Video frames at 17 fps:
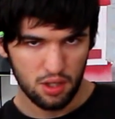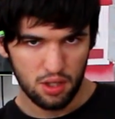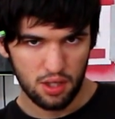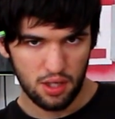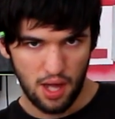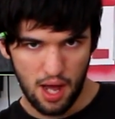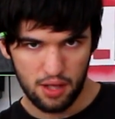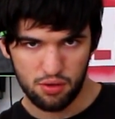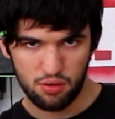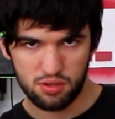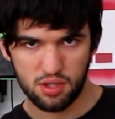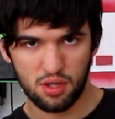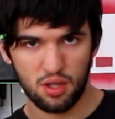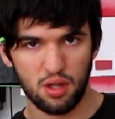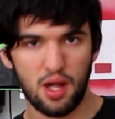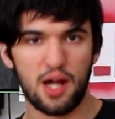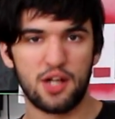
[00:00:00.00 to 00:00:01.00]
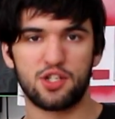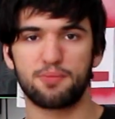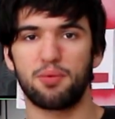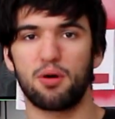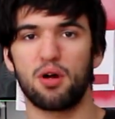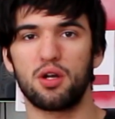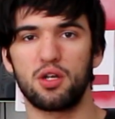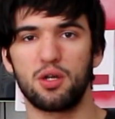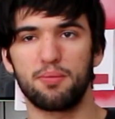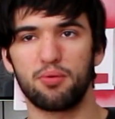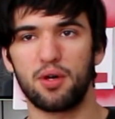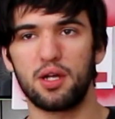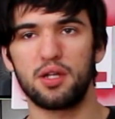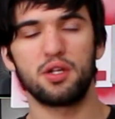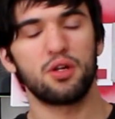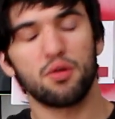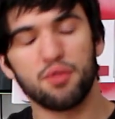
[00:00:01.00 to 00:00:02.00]
not using the logic part of your
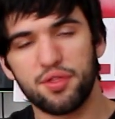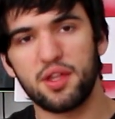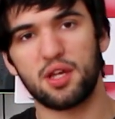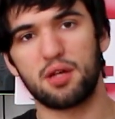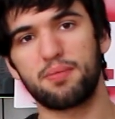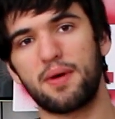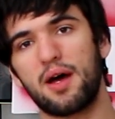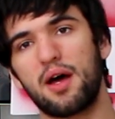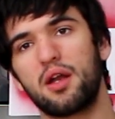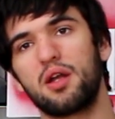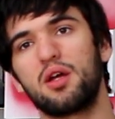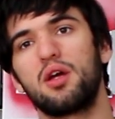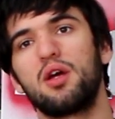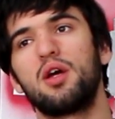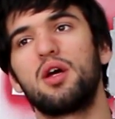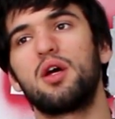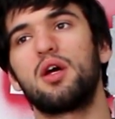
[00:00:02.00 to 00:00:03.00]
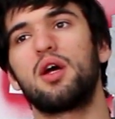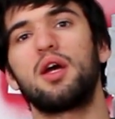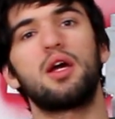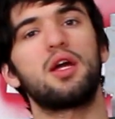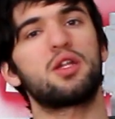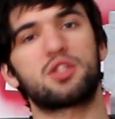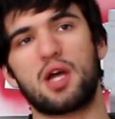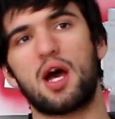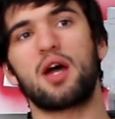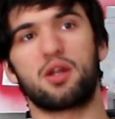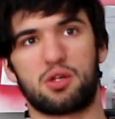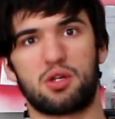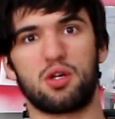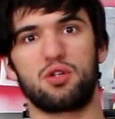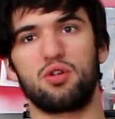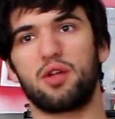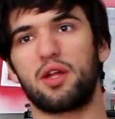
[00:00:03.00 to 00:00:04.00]
brain, you don't think about it, it's kind of
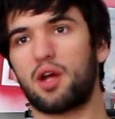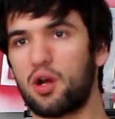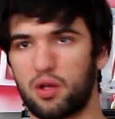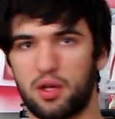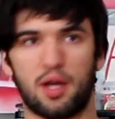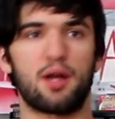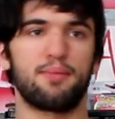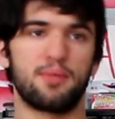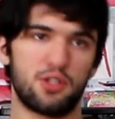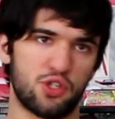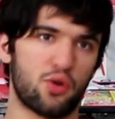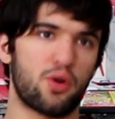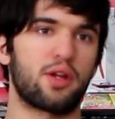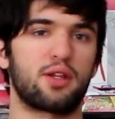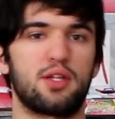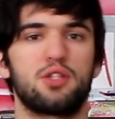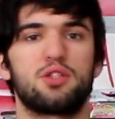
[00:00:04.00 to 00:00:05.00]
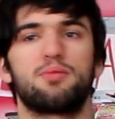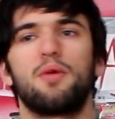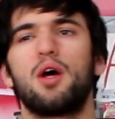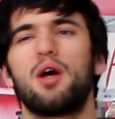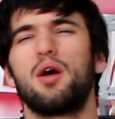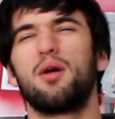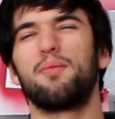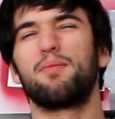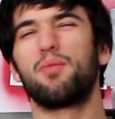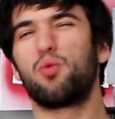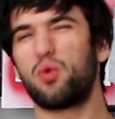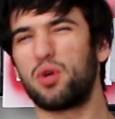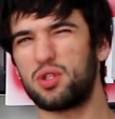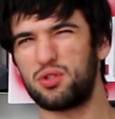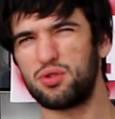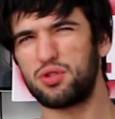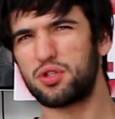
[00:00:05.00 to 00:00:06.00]
good. You're like, okay, I'm enjoying this. But
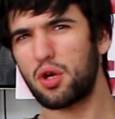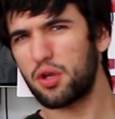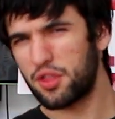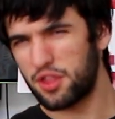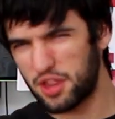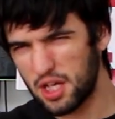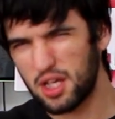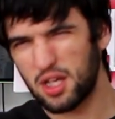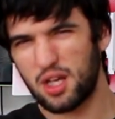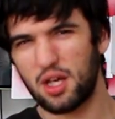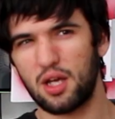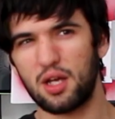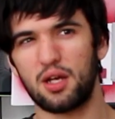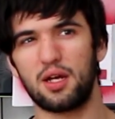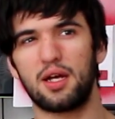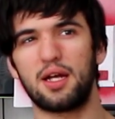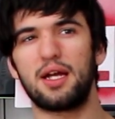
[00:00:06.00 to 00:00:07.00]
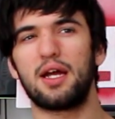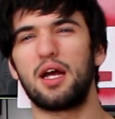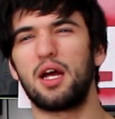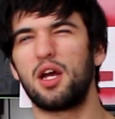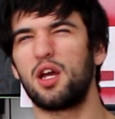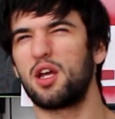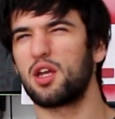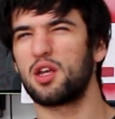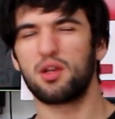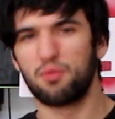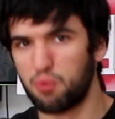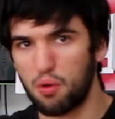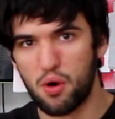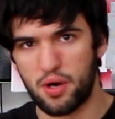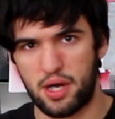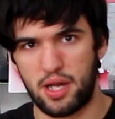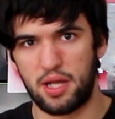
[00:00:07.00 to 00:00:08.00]
once you start thinking, you
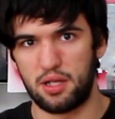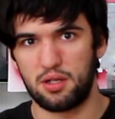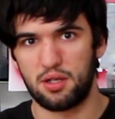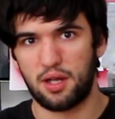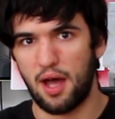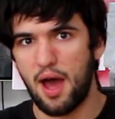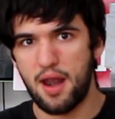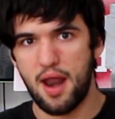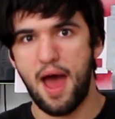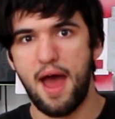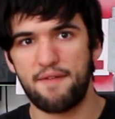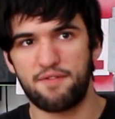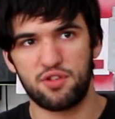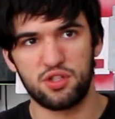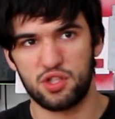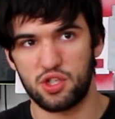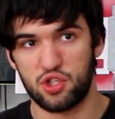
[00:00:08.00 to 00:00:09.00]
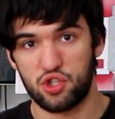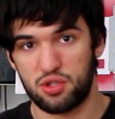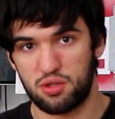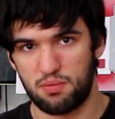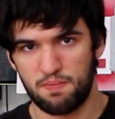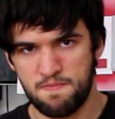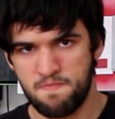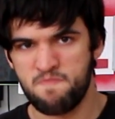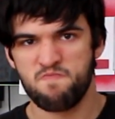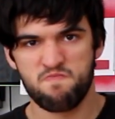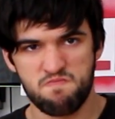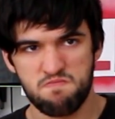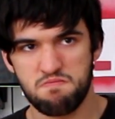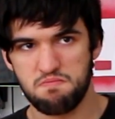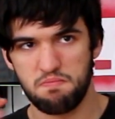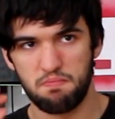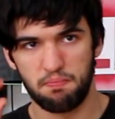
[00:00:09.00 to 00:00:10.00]
ruin it. You kind of have to just
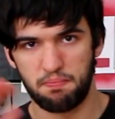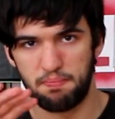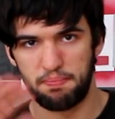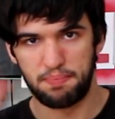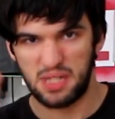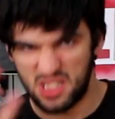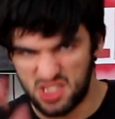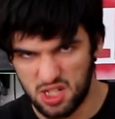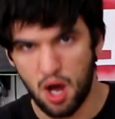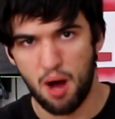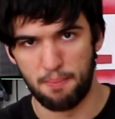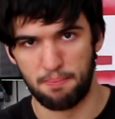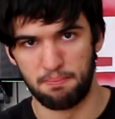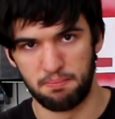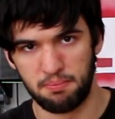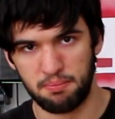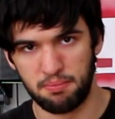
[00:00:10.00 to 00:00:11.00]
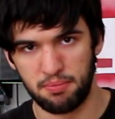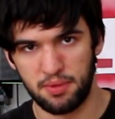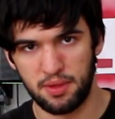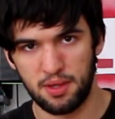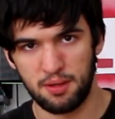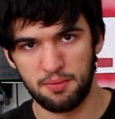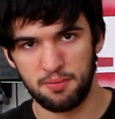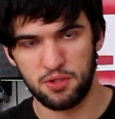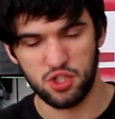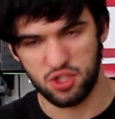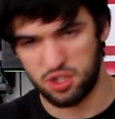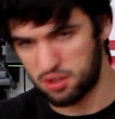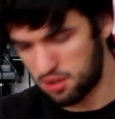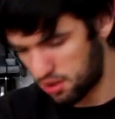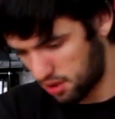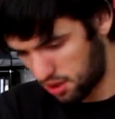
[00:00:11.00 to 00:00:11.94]
be dumb. Just,